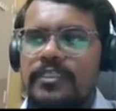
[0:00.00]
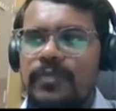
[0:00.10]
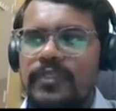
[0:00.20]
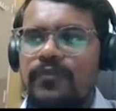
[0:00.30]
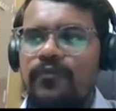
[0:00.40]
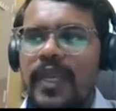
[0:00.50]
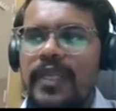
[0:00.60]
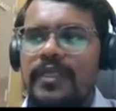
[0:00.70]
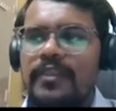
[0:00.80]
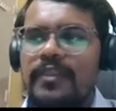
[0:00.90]

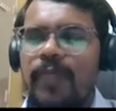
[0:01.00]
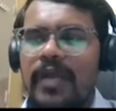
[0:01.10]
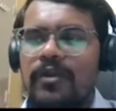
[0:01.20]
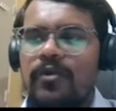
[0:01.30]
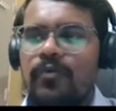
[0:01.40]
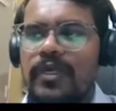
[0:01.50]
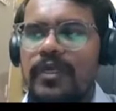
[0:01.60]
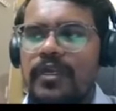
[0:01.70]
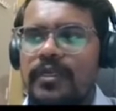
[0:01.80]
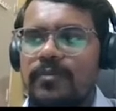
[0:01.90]
specified in that background
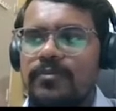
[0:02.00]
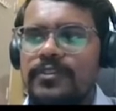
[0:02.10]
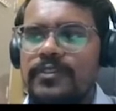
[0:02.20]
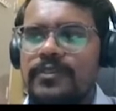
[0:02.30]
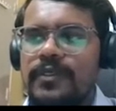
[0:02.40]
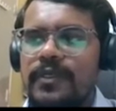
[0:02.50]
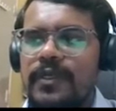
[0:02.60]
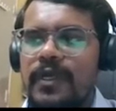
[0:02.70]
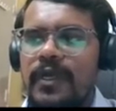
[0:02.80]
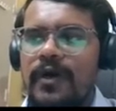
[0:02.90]
worker attempts,
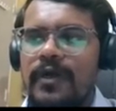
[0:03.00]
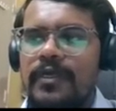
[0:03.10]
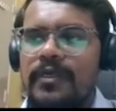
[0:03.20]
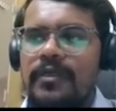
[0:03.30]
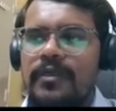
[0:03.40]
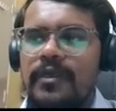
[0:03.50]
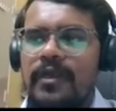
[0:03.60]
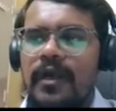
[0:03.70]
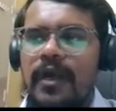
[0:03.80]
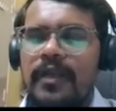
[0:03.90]
okay,
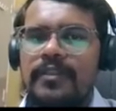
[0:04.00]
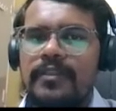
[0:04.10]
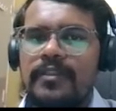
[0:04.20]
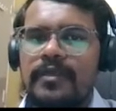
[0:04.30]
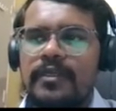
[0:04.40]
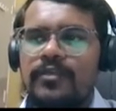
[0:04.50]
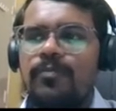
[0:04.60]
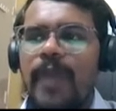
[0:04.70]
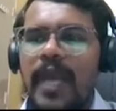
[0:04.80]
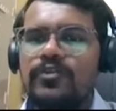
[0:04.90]
and it's
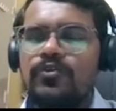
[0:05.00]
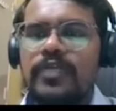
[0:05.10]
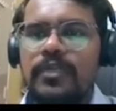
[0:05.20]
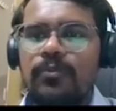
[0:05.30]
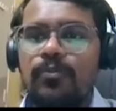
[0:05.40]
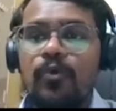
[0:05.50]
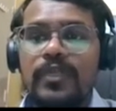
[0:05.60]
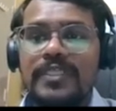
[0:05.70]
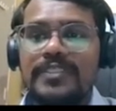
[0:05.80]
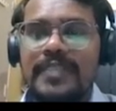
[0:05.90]
batch to the in progress